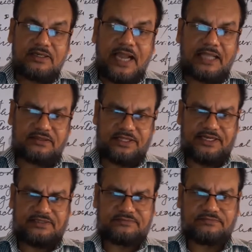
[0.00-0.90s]

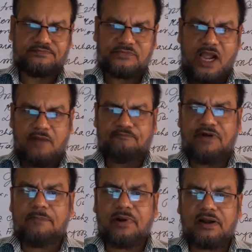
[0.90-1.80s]
Catherine, a
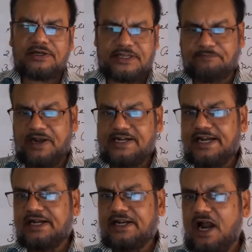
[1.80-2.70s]
troubled,
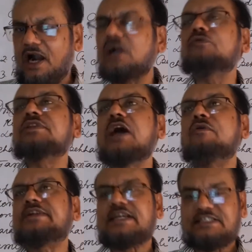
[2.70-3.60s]
dependent girl
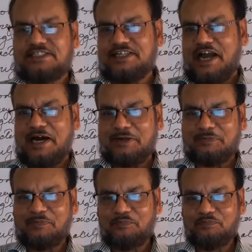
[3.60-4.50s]
without any charm.
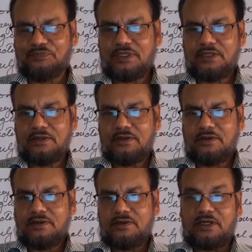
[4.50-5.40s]

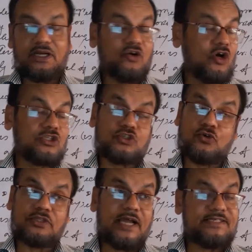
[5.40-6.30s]
And
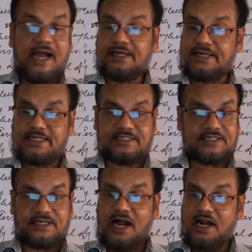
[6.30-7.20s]
also the youngest
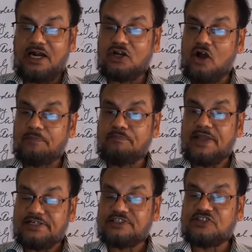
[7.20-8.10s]
girl of
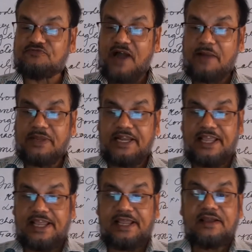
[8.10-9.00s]
Bennet's
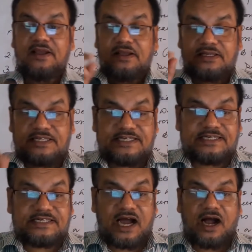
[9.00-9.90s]
family,
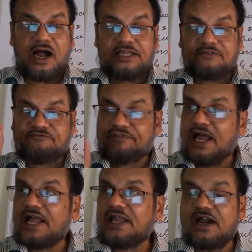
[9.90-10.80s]
Lida, a
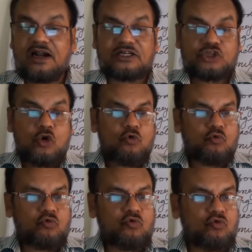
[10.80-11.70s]
flyer
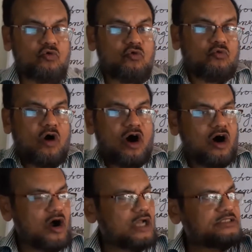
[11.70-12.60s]
who
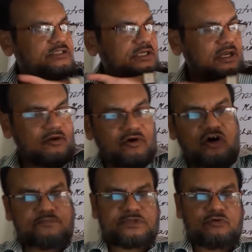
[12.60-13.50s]
was
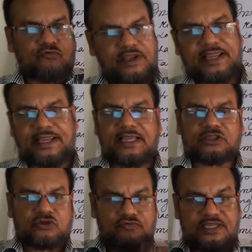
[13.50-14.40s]
eloped with
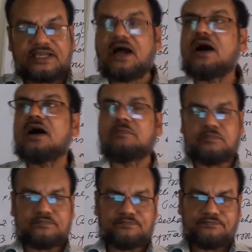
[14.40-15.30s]
Wickham.